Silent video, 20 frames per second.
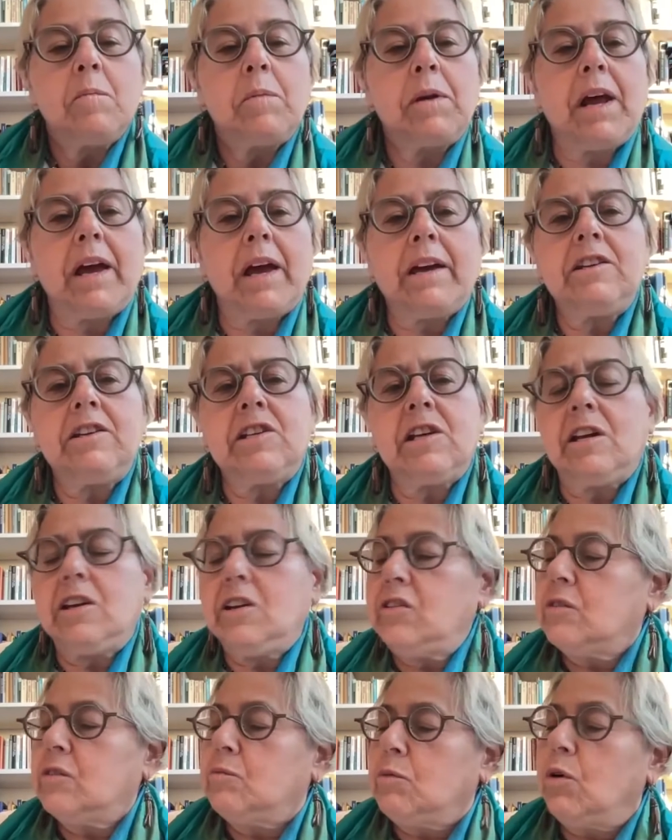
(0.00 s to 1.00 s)
But I can tell
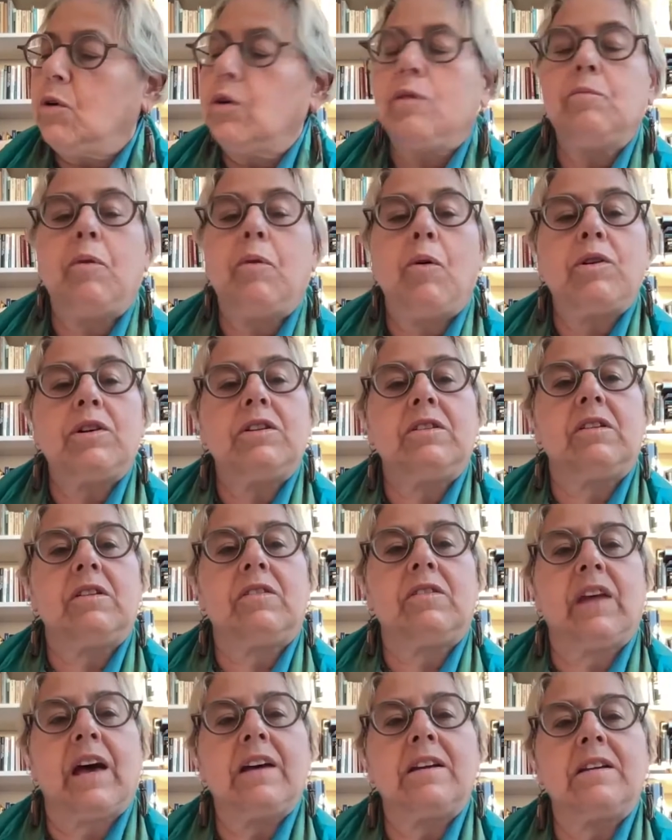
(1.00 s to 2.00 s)
you that more important
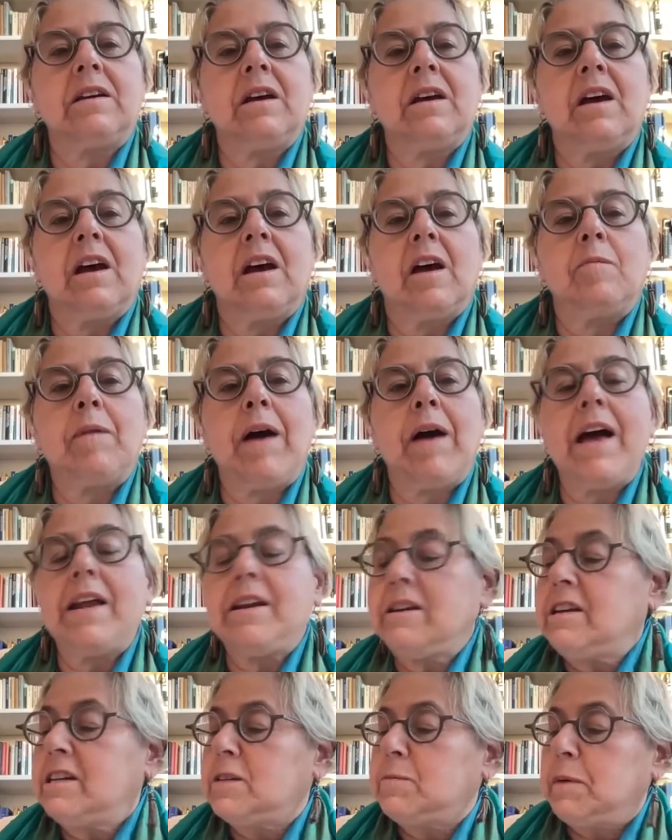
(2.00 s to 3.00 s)
than that,
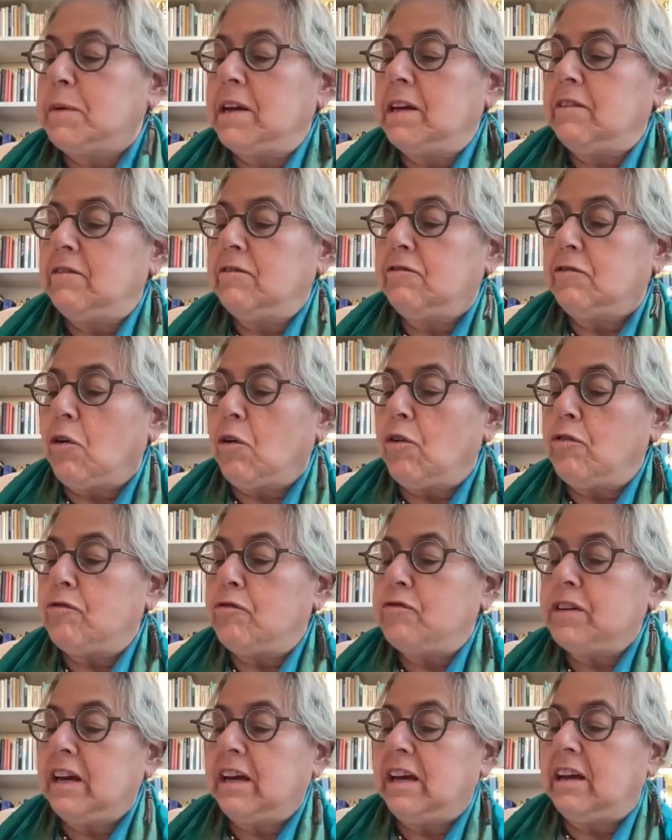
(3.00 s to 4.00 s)
Amanda has been
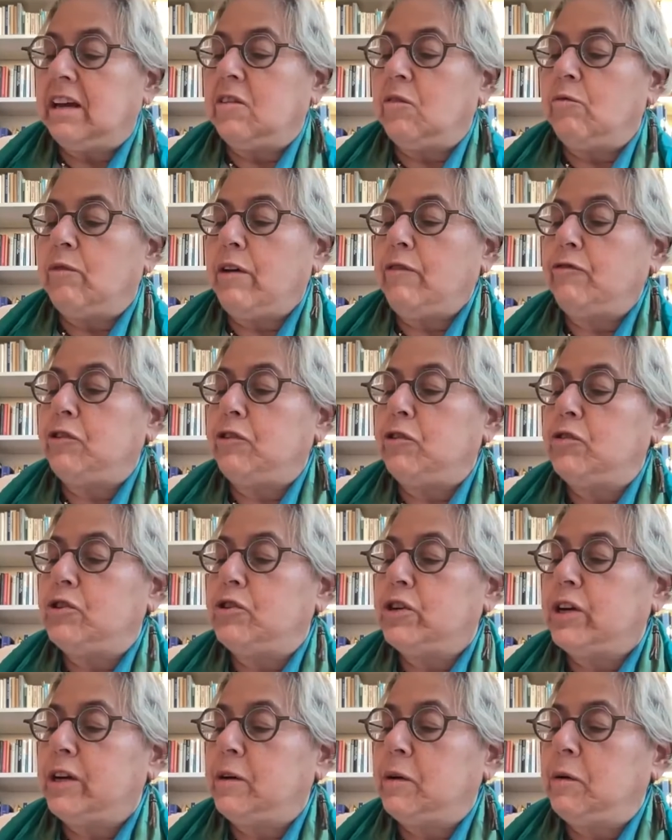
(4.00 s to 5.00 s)
involved in
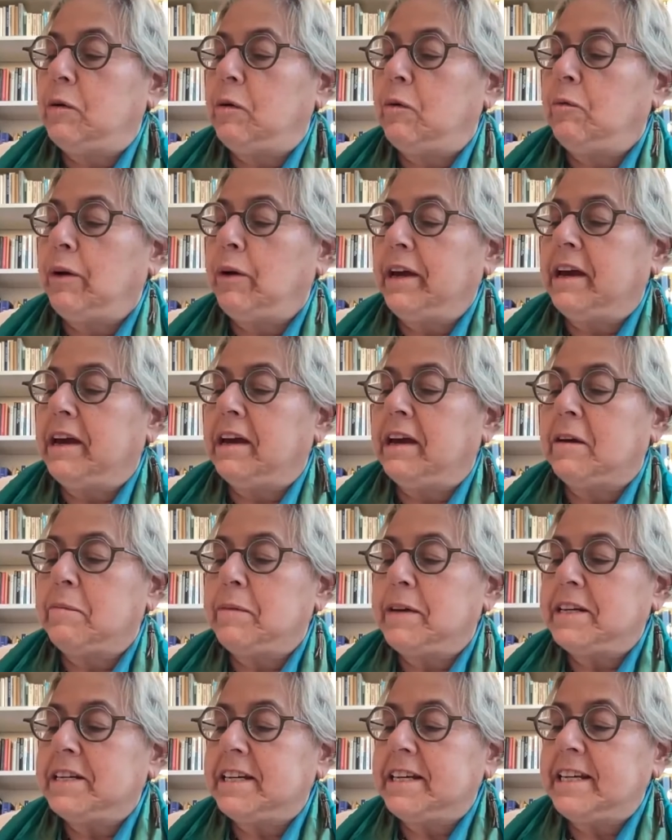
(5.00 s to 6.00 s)
Refugee Week
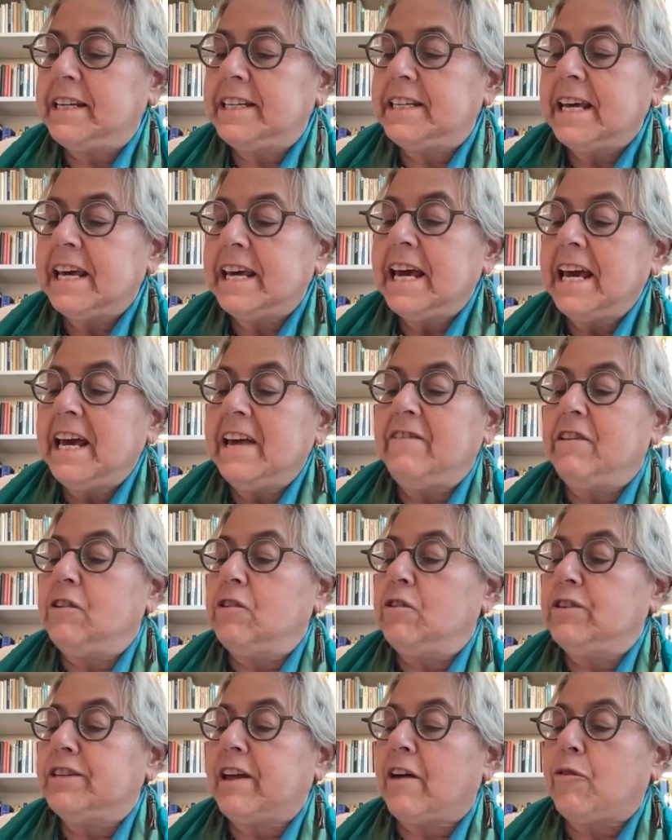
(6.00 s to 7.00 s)
committees, in the
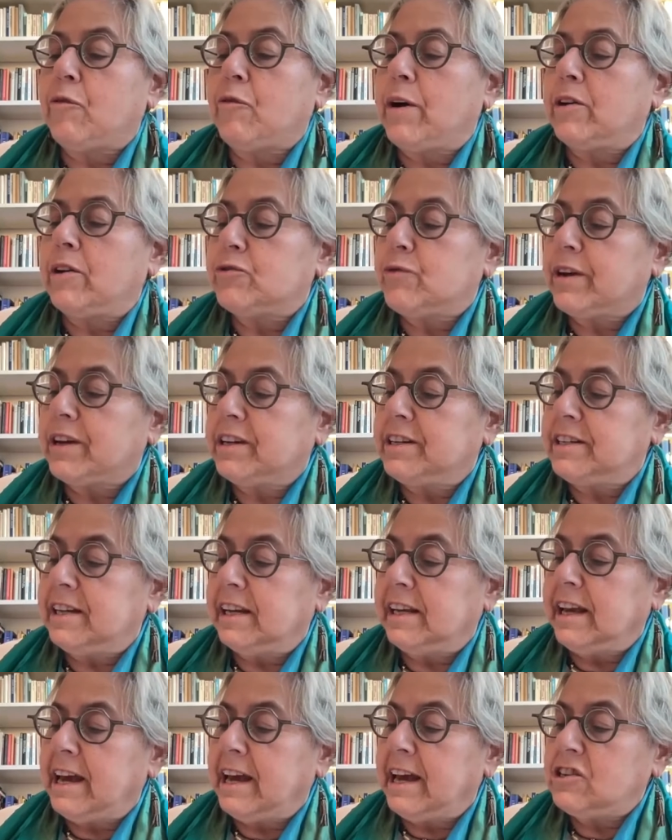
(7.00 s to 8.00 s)
New South Wales
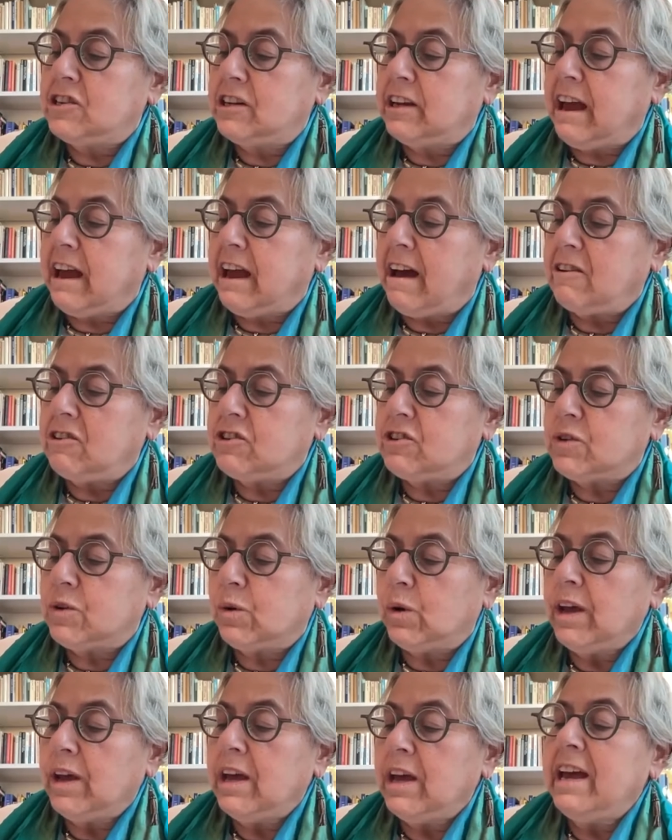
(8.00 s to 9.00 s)
Reconciliation
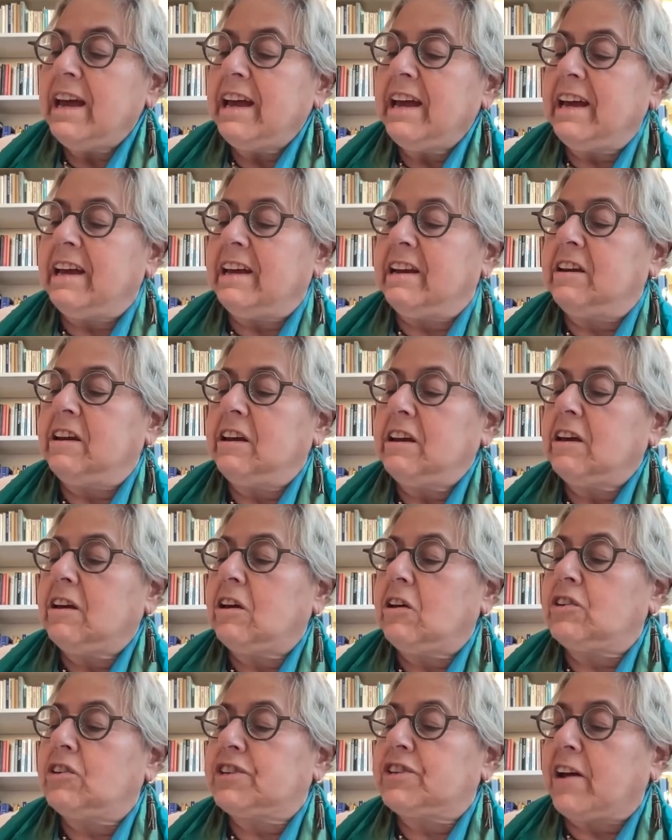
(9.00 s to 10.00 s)
Council, in
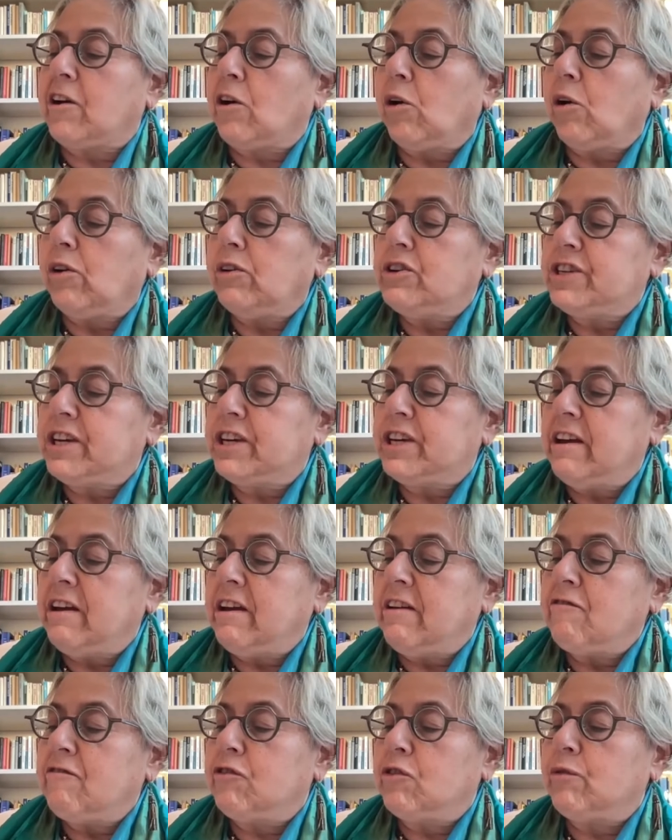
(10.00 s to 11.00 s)

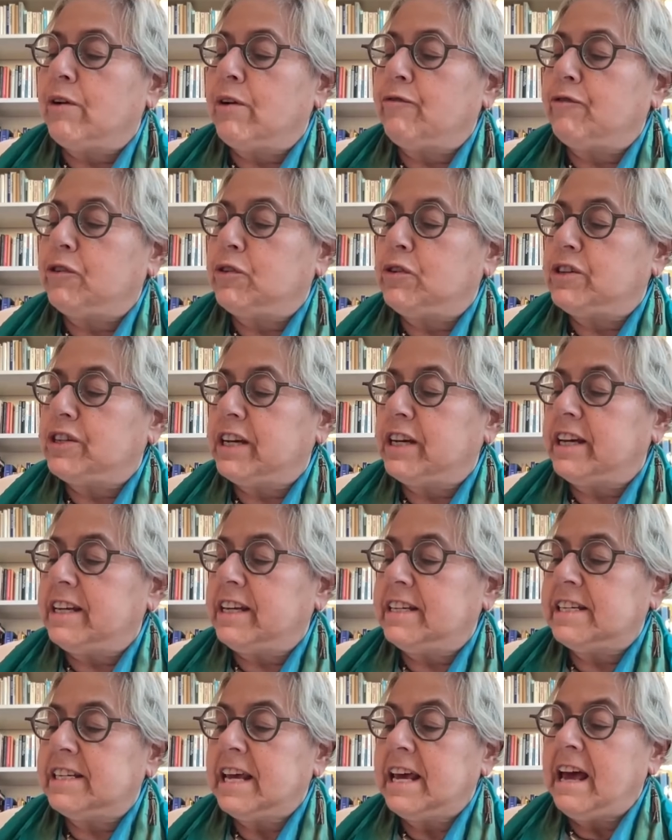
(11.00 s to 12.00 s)
psychology for
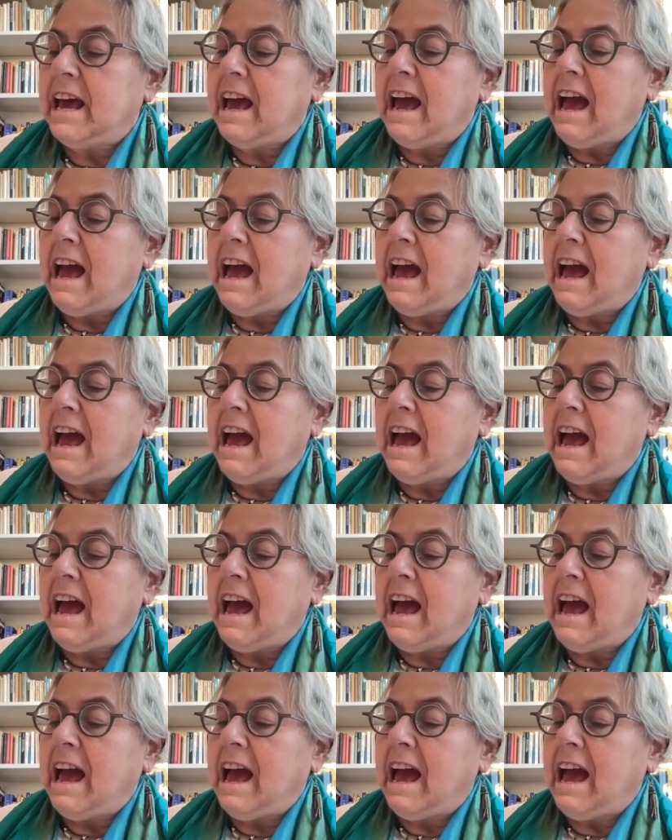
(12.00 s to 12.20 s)
refugees,